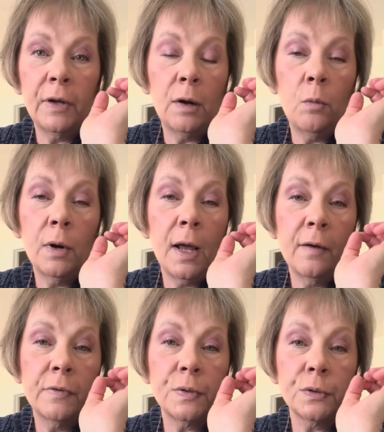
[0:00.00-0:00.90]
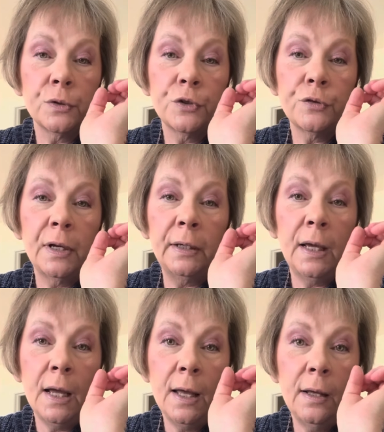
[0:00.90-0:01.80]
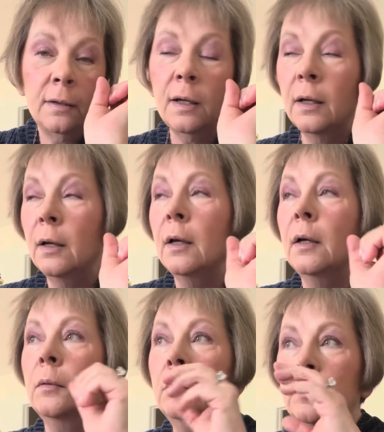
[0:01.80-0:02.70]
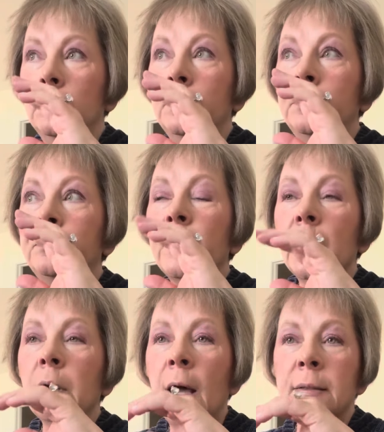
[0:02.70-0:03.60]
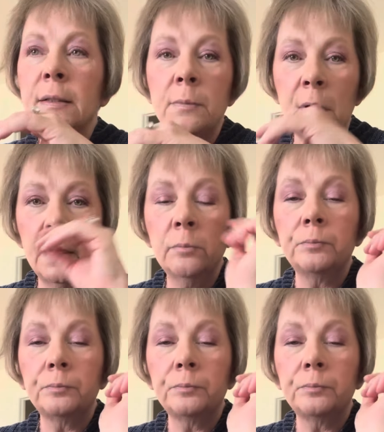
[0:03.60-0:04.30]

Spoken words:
I don't want to have the surgery again. The last time I